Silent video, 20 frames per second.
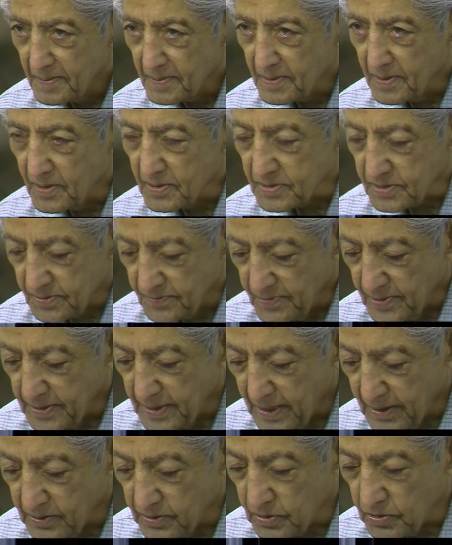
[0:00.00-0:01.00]
Because when
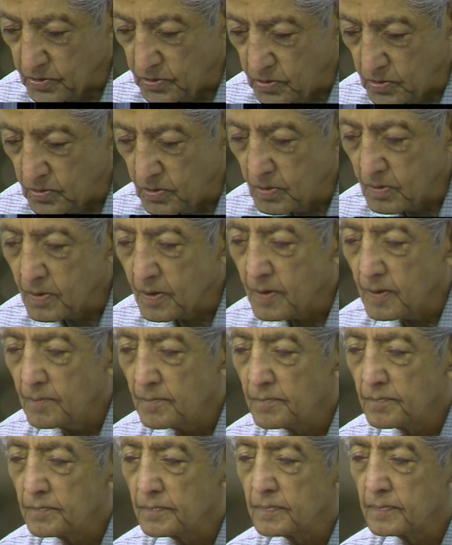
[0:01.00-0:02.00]
they grow old,
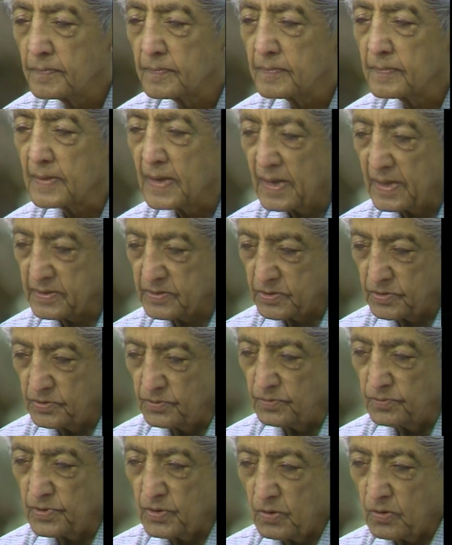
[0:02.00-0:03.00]
as
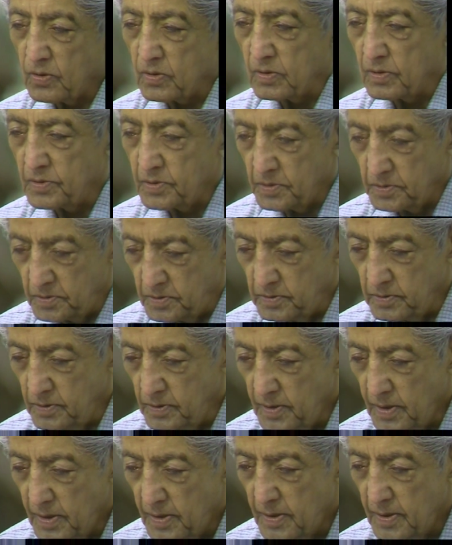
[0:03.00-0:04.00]
we all do,
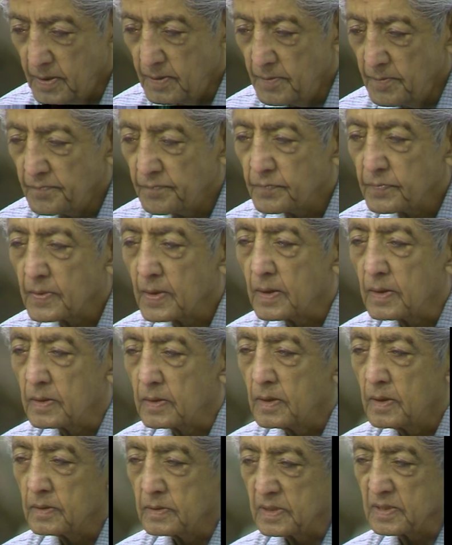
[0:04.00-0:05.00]

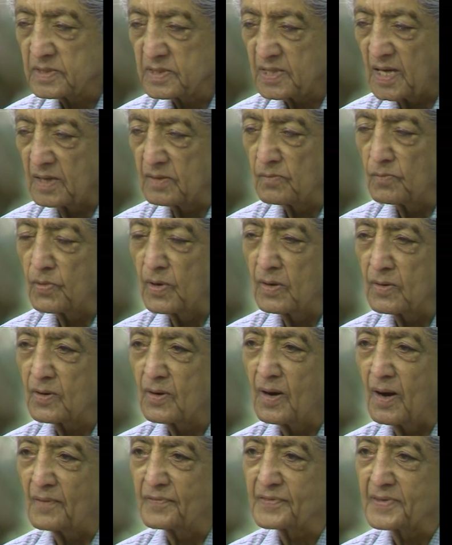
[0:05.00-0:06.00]
the son will
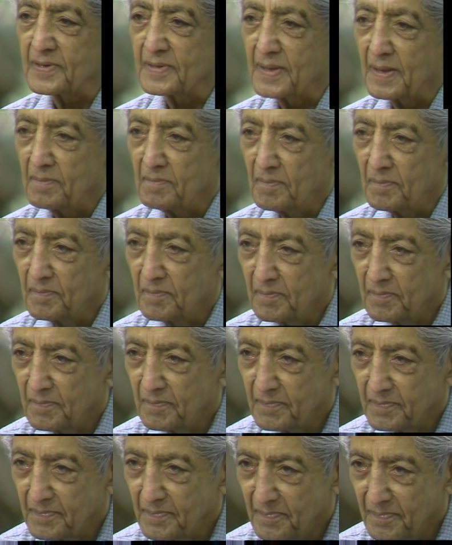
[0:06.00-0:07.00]
look after them.
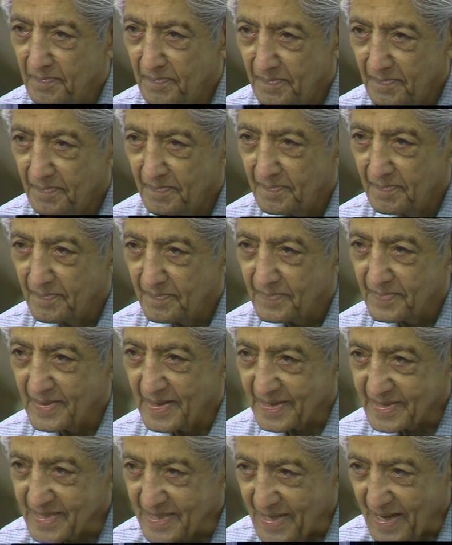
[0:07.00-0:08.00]

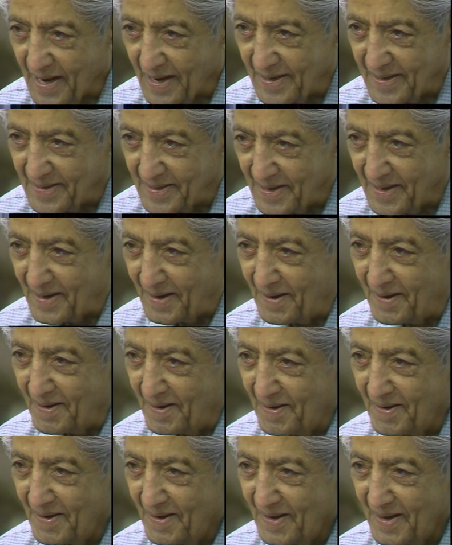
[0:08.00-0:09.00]
That's the idea
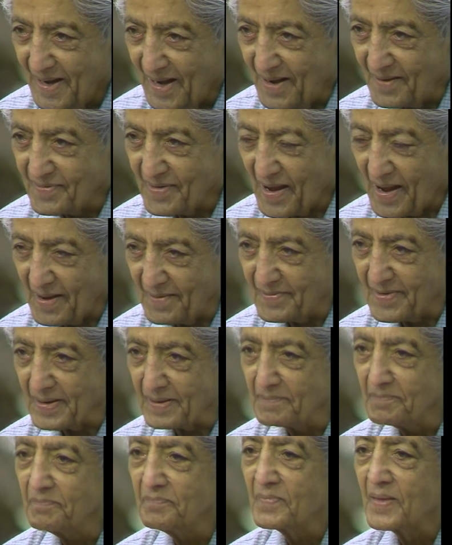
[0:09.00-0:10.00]
of
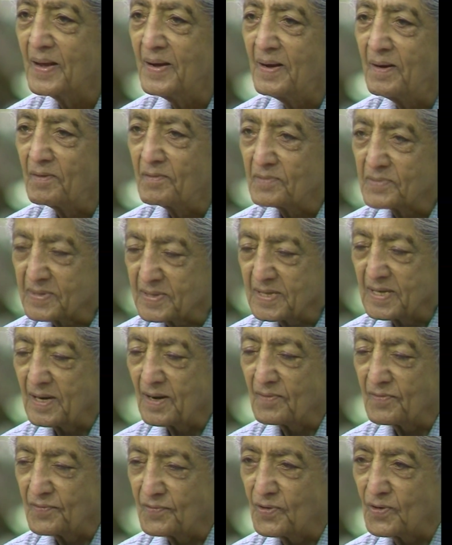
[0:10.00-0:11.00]
having
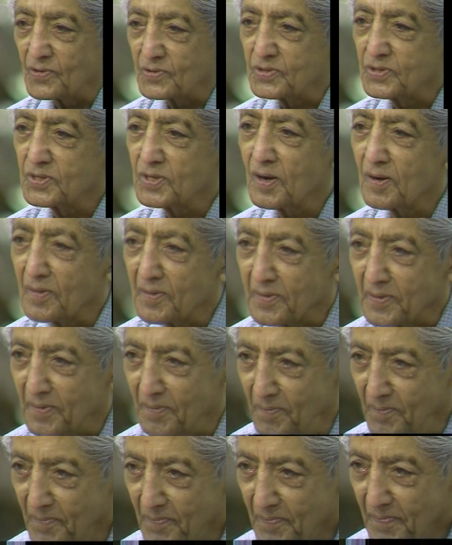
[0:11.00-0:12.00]
three or four children,
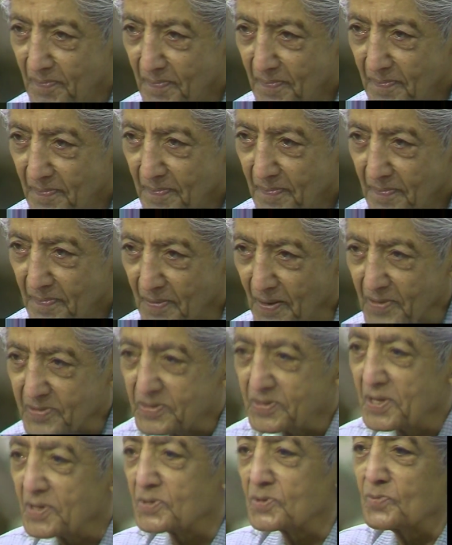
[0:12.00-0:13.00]

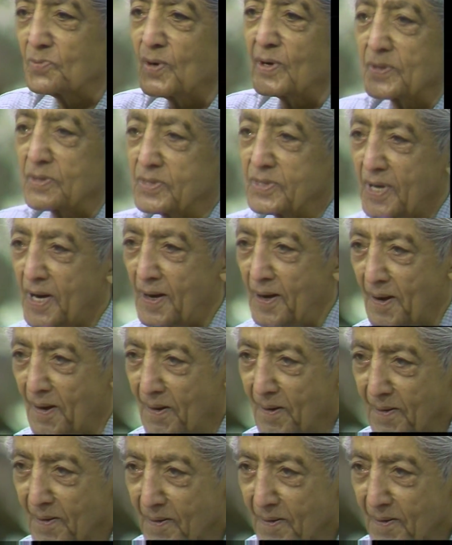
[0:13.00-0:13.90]
not just one child.